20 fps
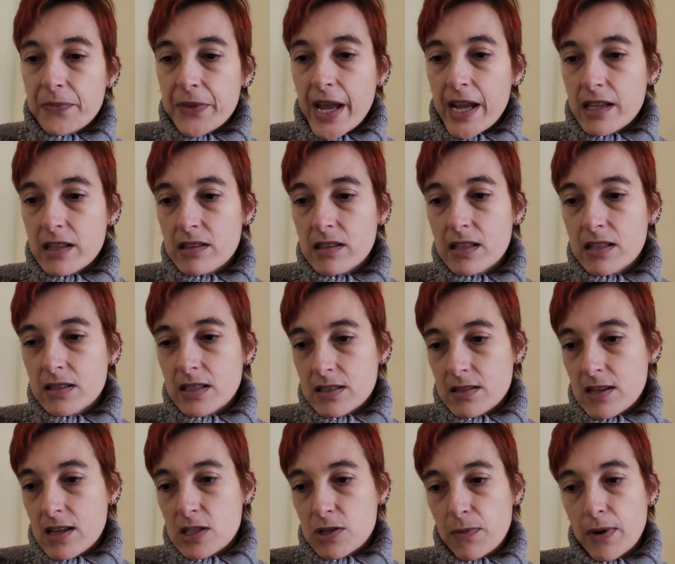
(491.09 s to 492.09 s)
I think that
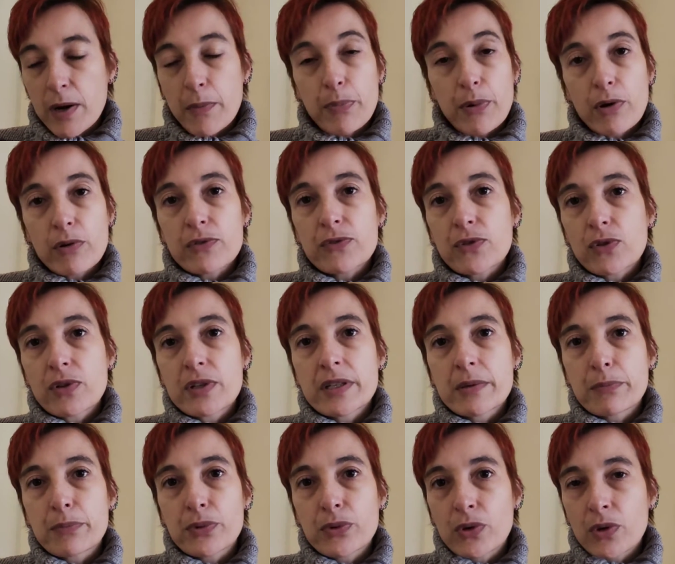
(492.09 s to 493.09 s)
it's very powerful in
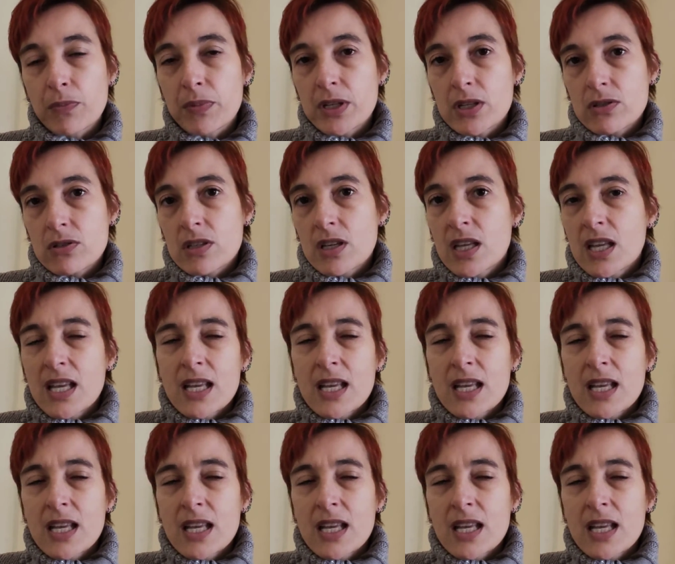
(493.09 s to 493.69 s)
a book, because